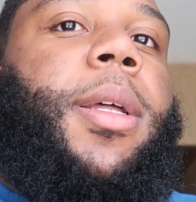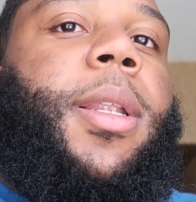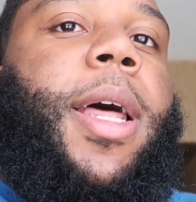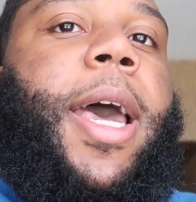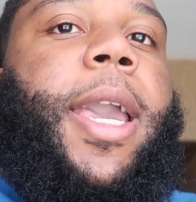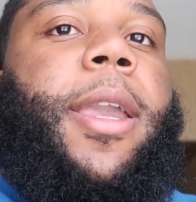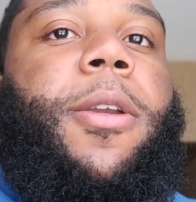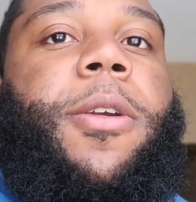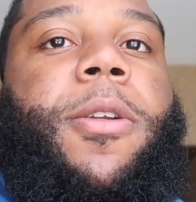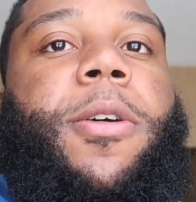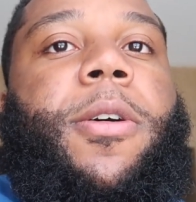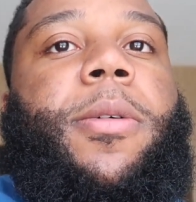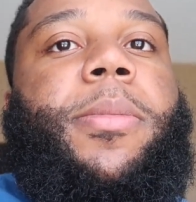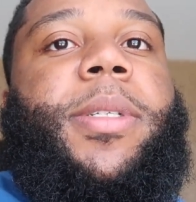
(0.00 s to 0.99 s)
like, you
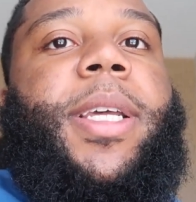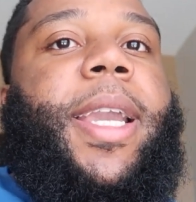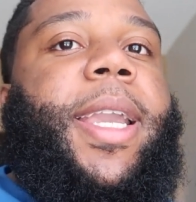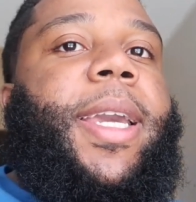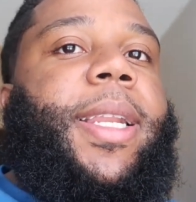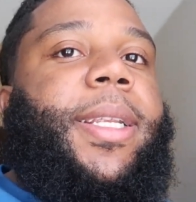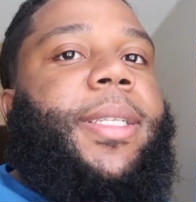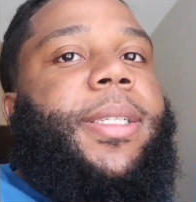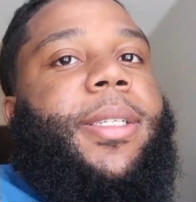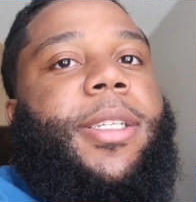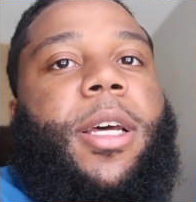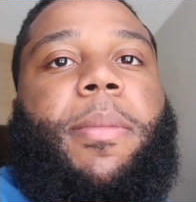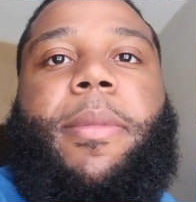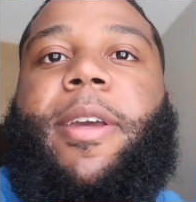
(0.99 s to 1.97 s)
know what I'm saying, get into
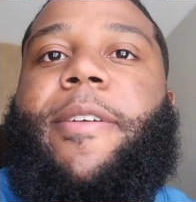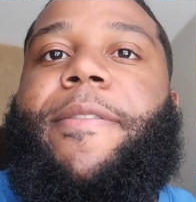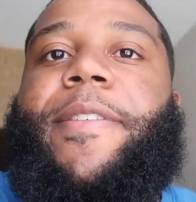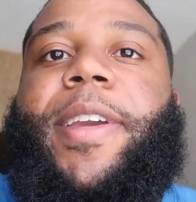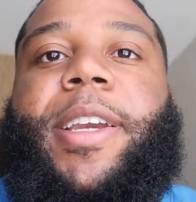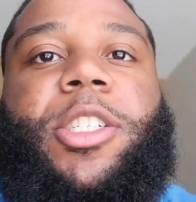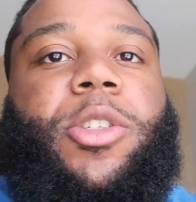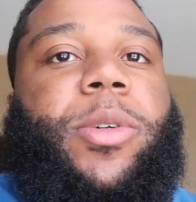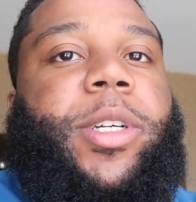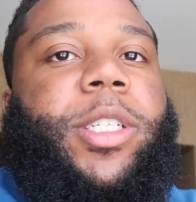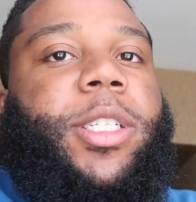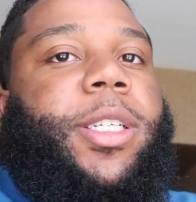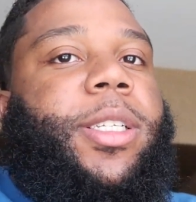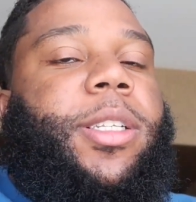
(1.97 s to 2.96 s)
something
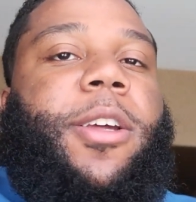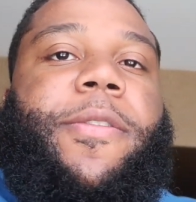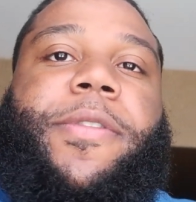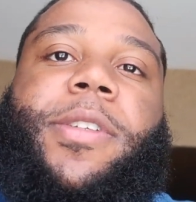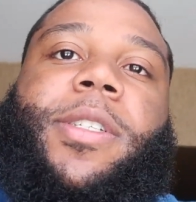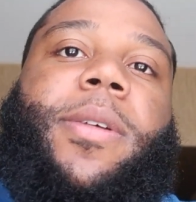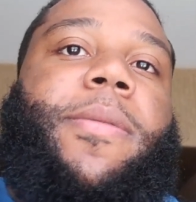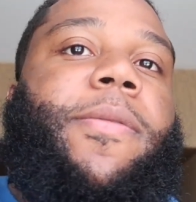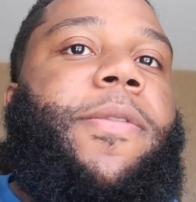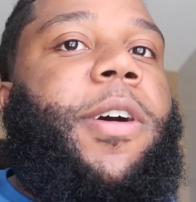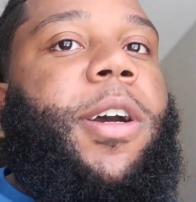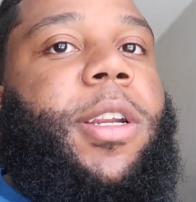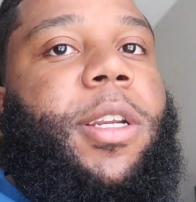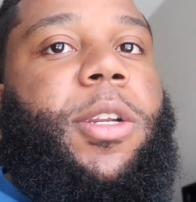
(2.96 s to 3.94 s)
adventurous. Just look for something
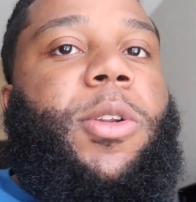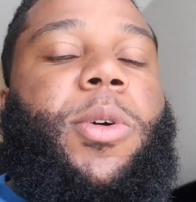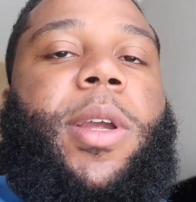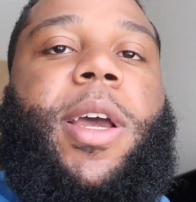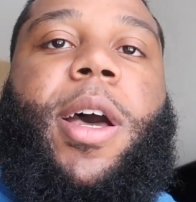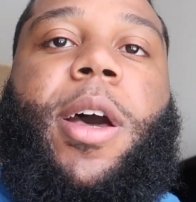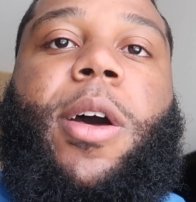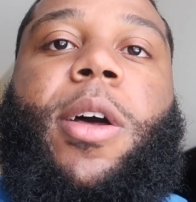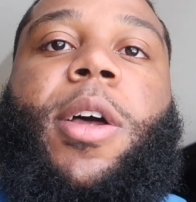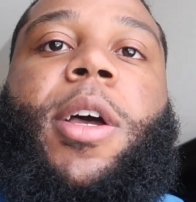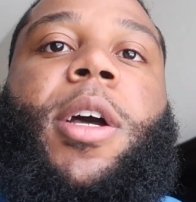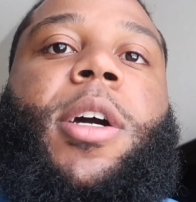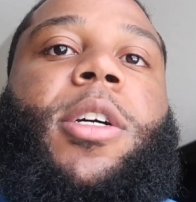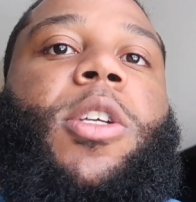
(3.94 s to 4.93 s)
fun to do, y'all.
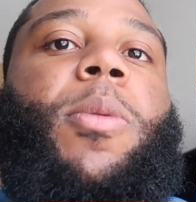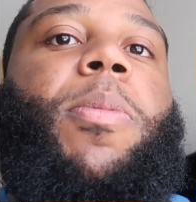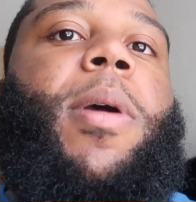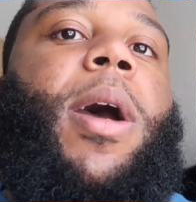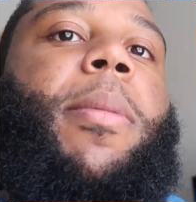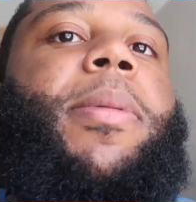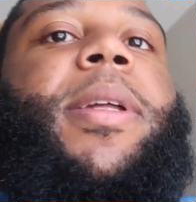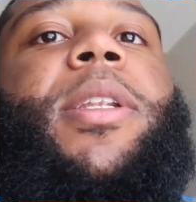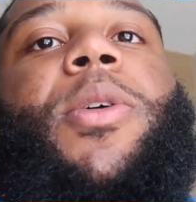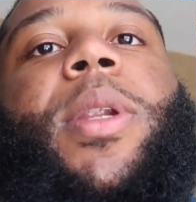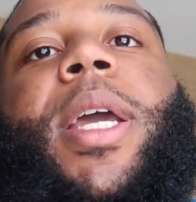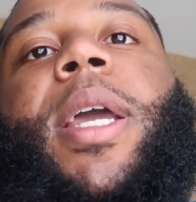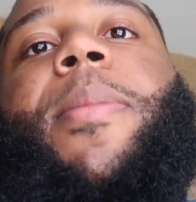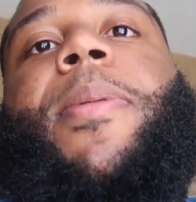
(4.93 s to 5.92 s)
So probably do
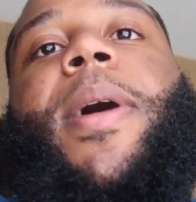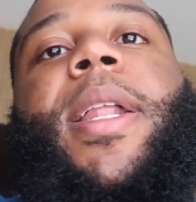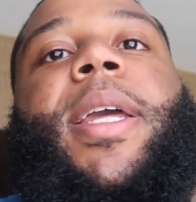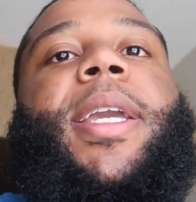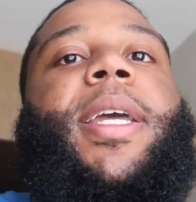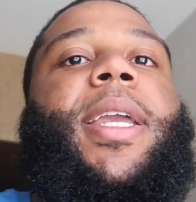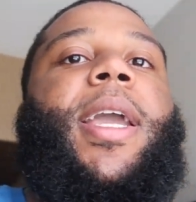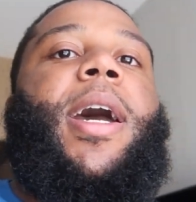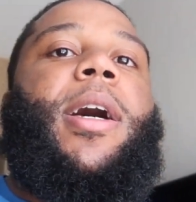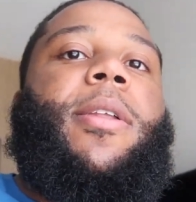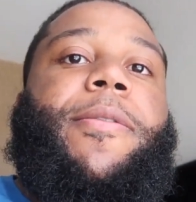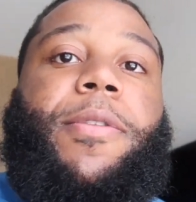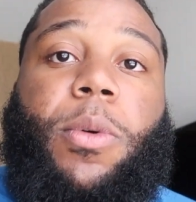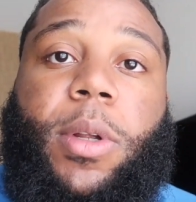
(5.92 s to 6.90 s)
that. Probably give
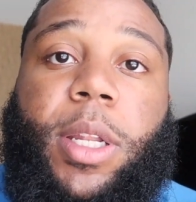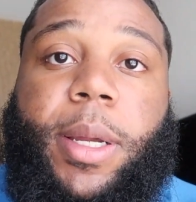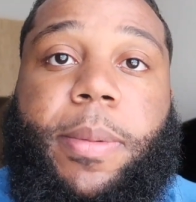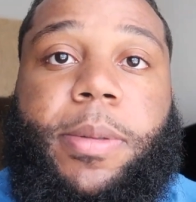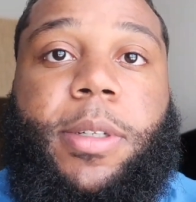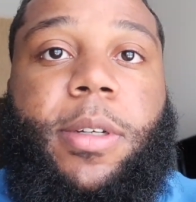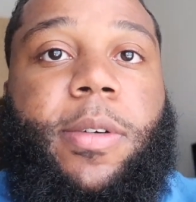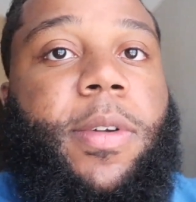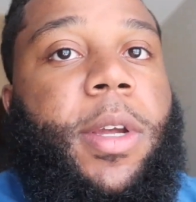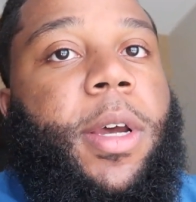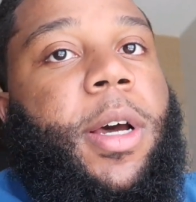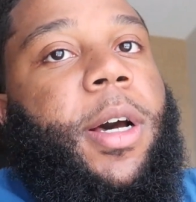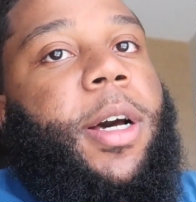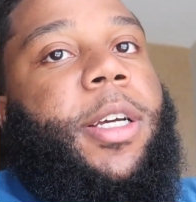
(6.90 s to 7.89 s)
y'all a few clips of
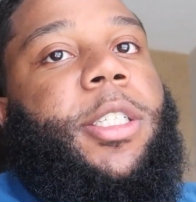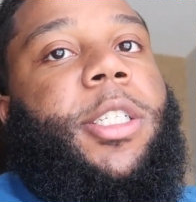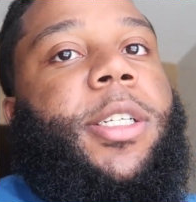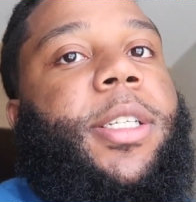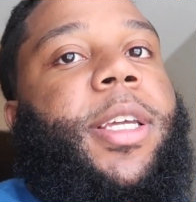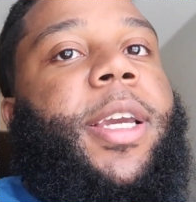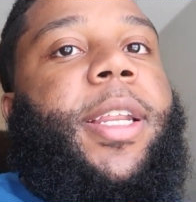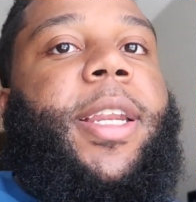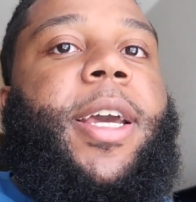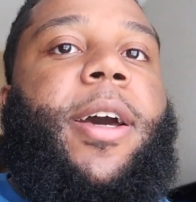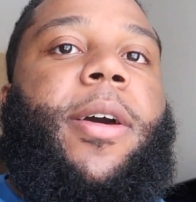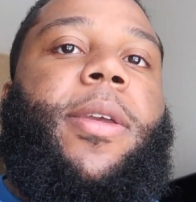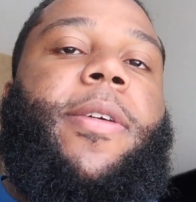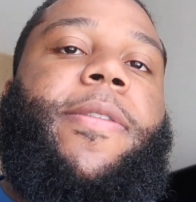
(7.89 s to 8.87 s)
us just getting
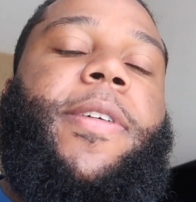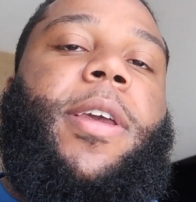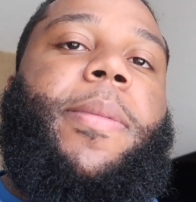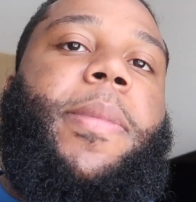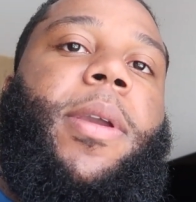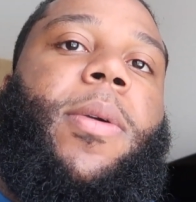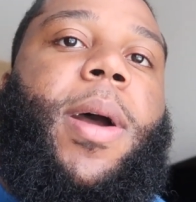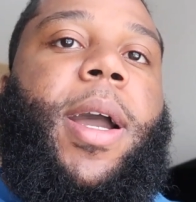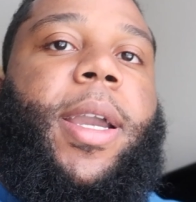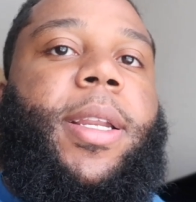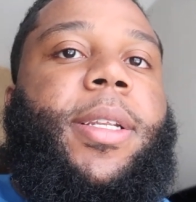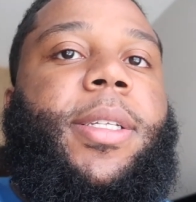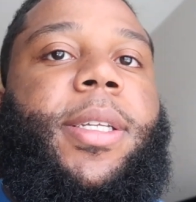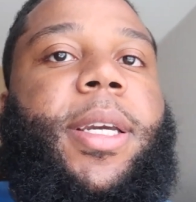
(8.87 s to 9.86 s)
out, you feel me,
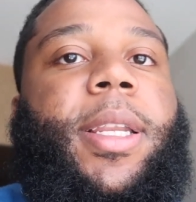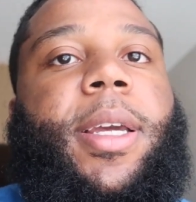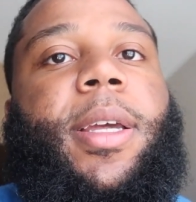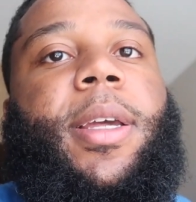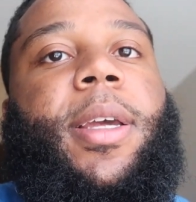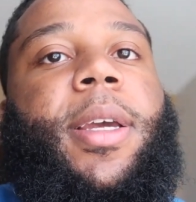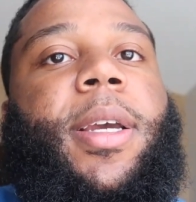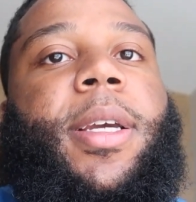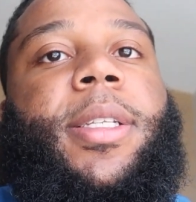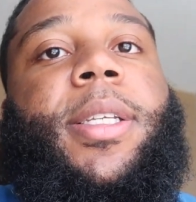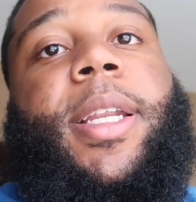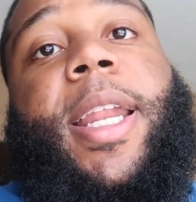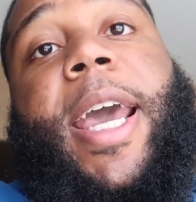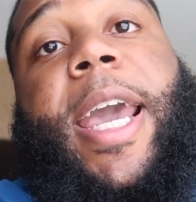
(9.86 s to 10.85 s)
rocking the city
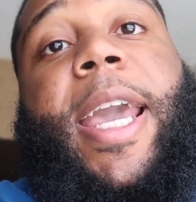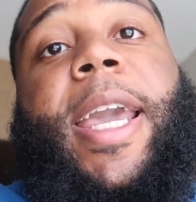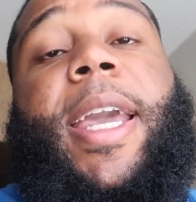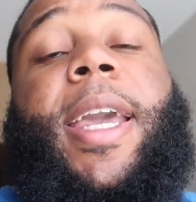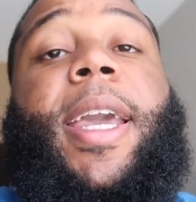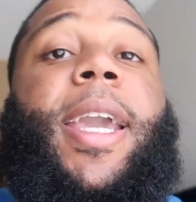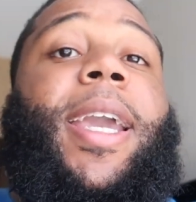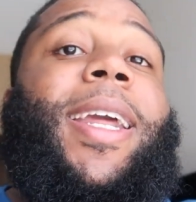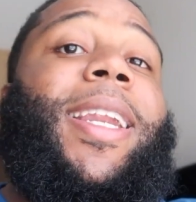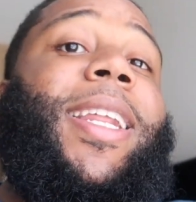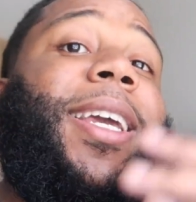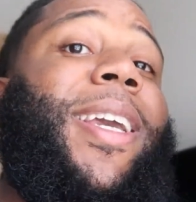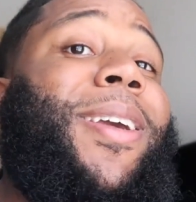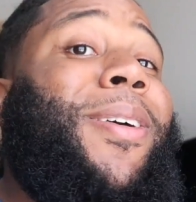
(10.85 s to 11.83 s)
today. And
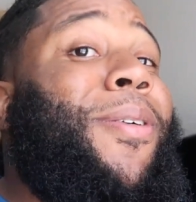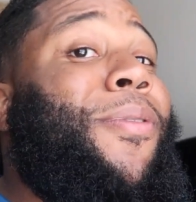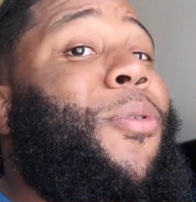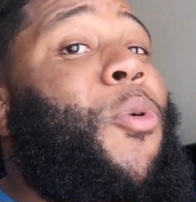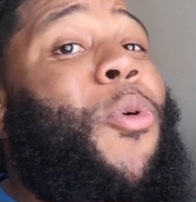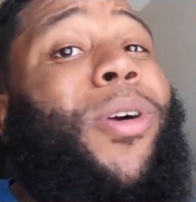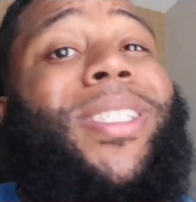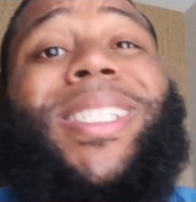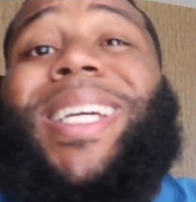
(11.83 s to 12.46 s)
then, of course,